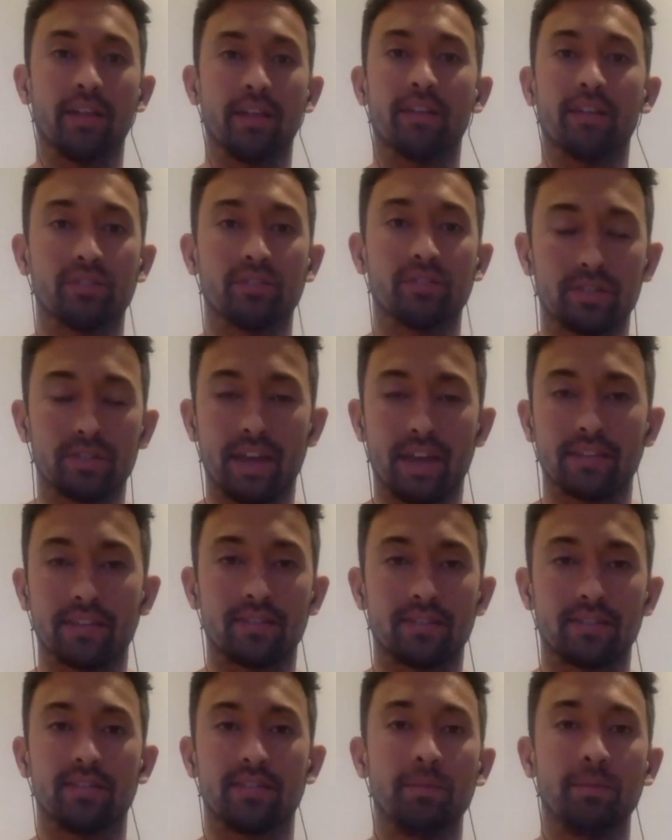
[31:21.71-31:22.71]
And it's just that
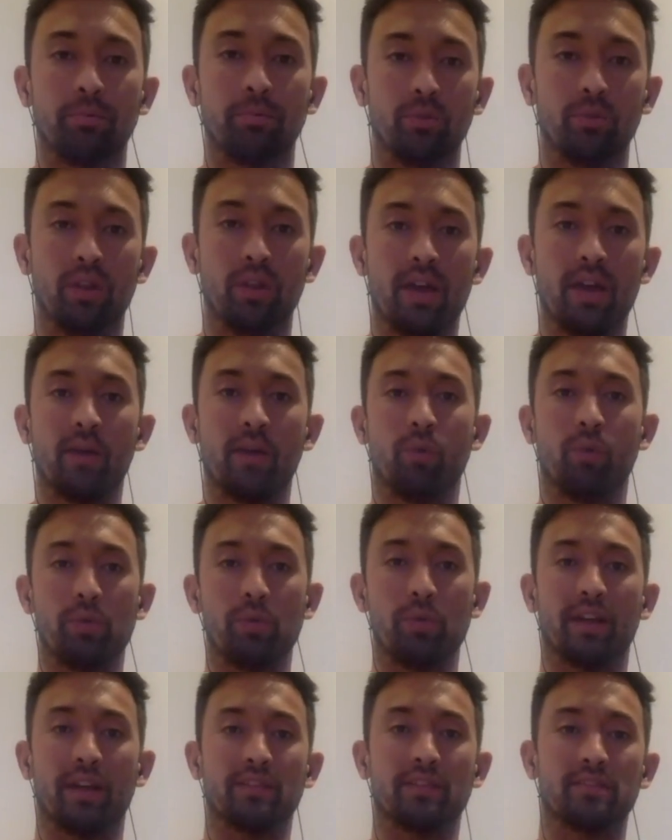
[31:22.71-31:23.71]
simple when
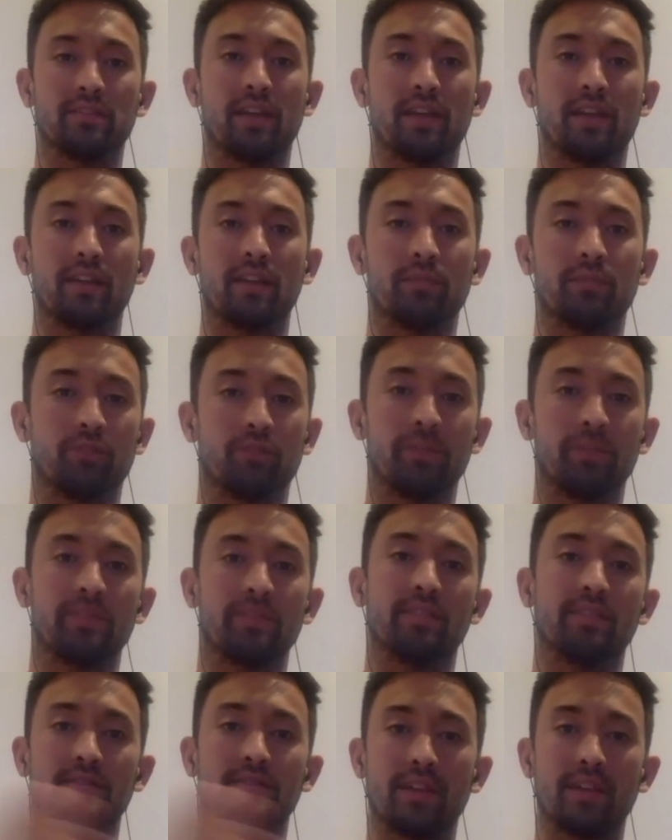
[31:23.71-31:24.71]
we understand it from
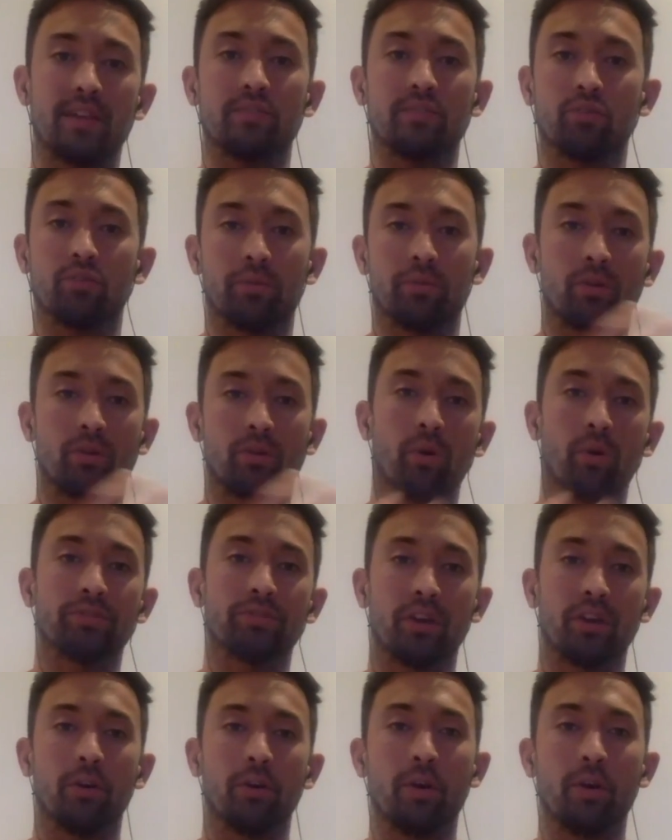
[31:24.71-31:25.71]
this ancestral but
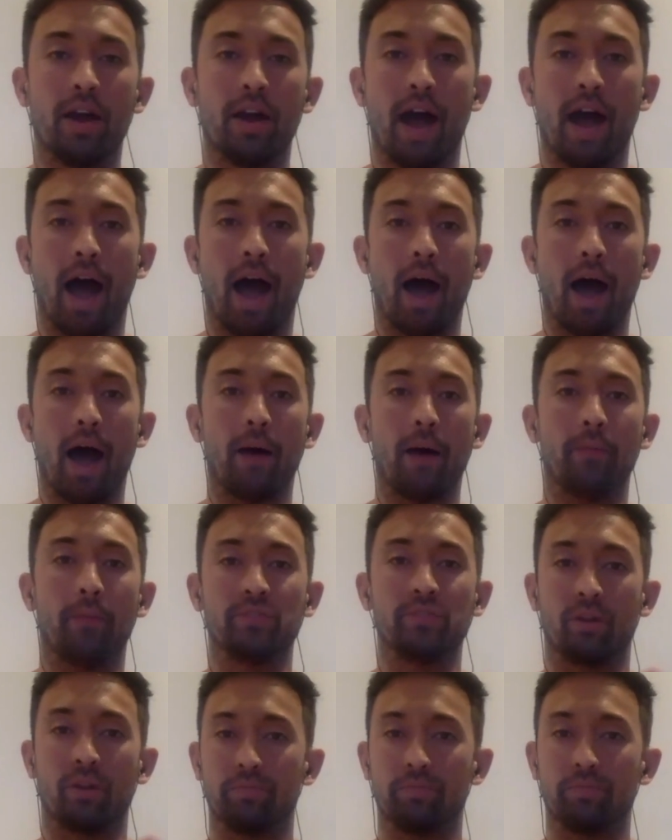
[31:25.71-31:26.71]
also um,
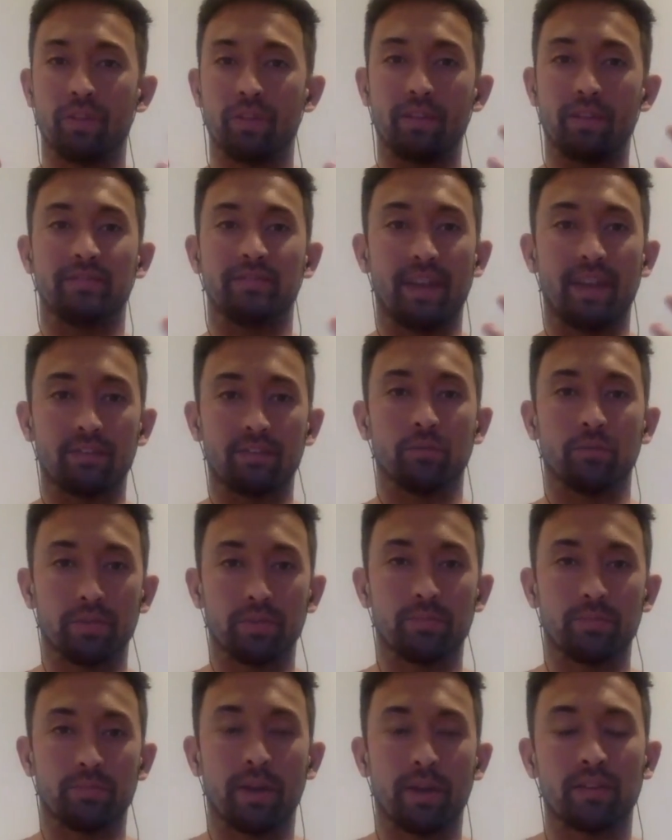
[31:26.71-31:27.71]
you know, dental
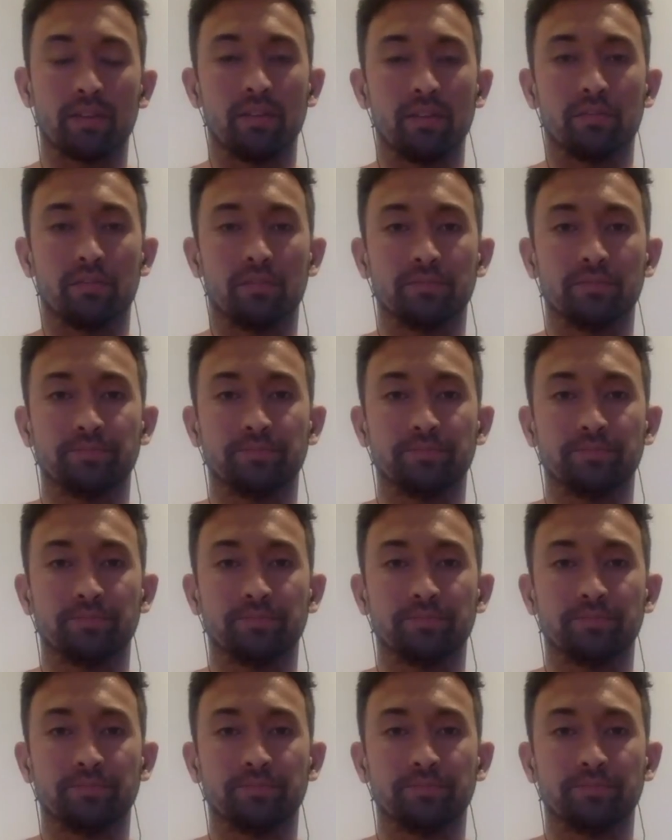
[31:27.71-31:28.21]
perspective.